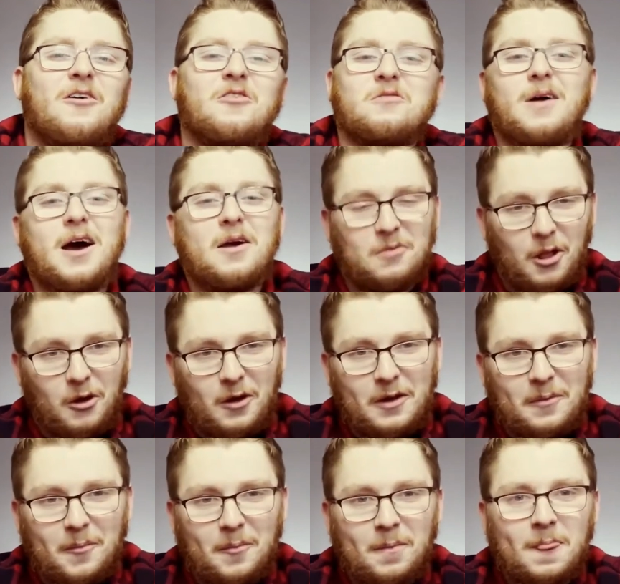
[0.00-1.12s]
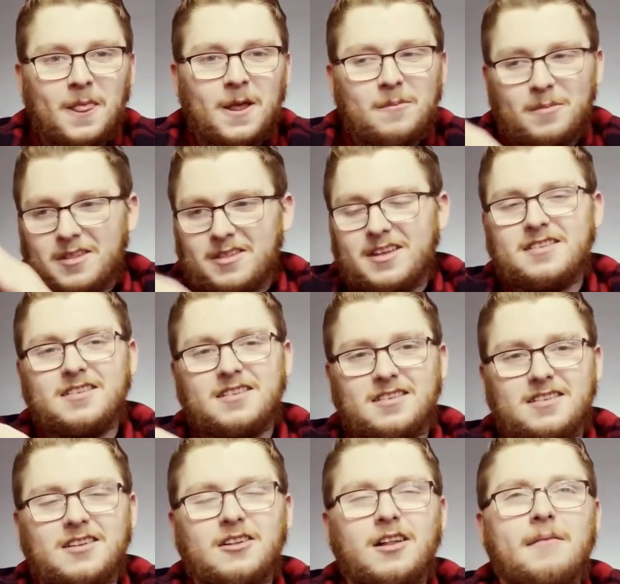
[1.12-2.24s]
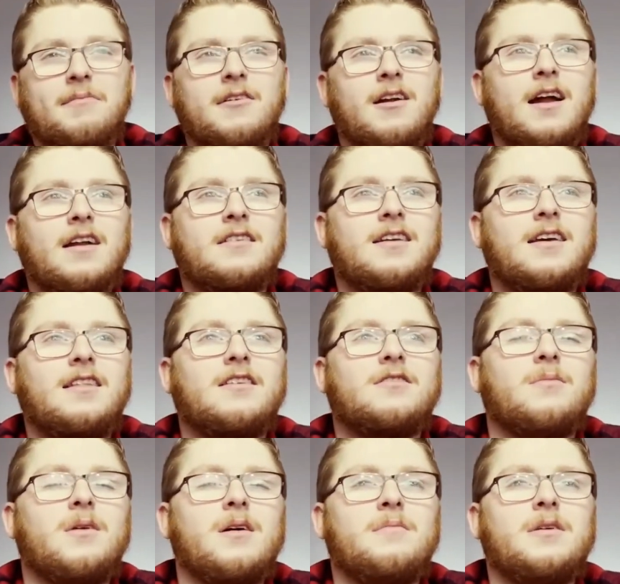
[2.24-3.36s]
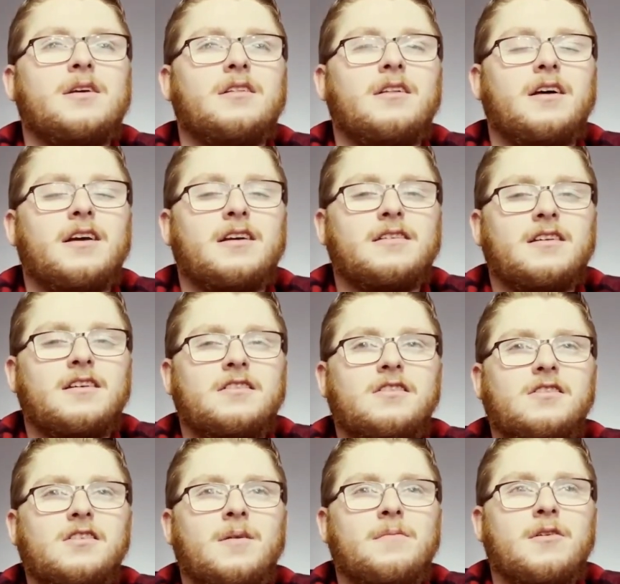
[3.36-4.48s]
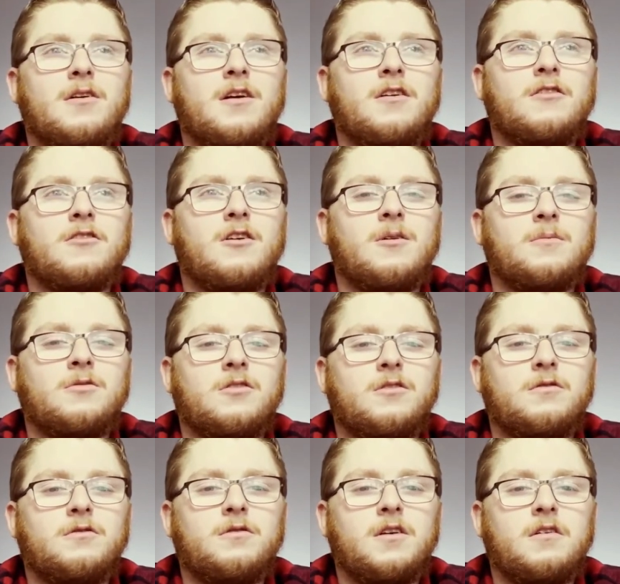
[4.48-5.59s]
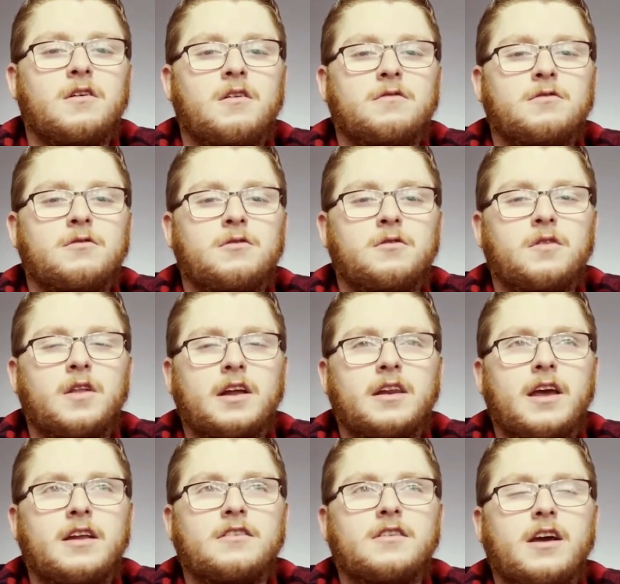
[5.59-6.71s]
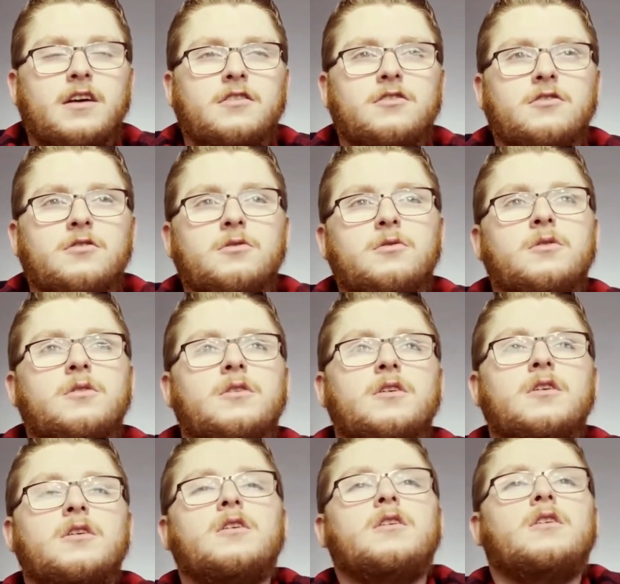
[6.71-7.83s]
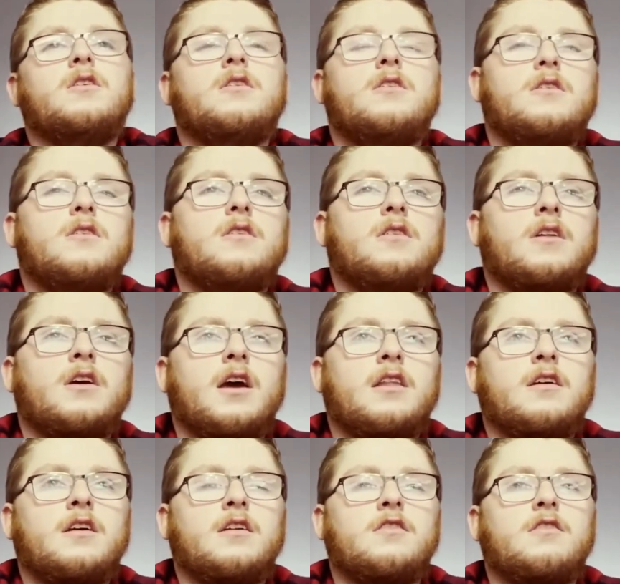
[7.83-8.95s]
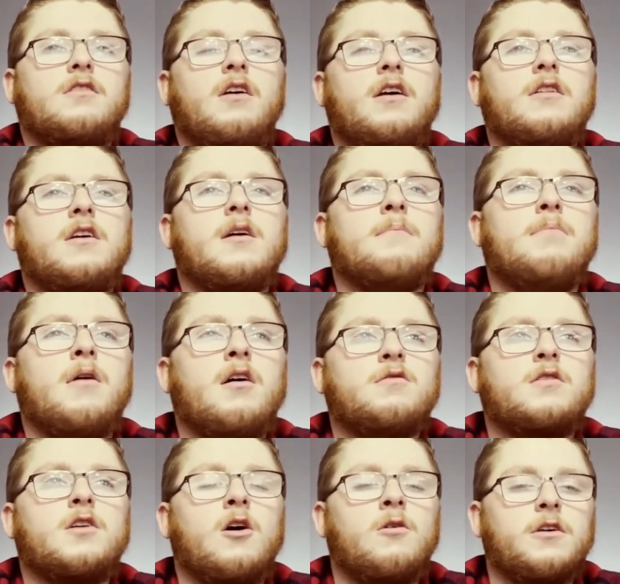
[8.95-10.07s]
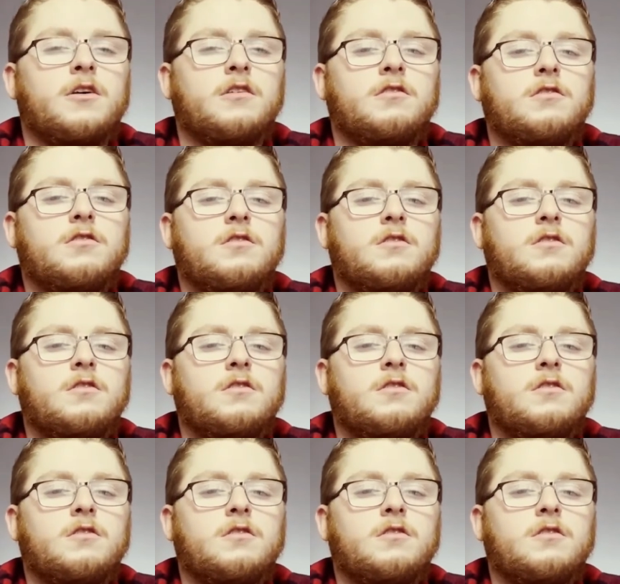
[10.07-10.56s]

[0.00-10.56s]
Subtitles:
mind blowing. But this is still up there. I'd say this might be like, this is up there in terms of food. Like, it's next to, like, I think it's slightly above Cody's,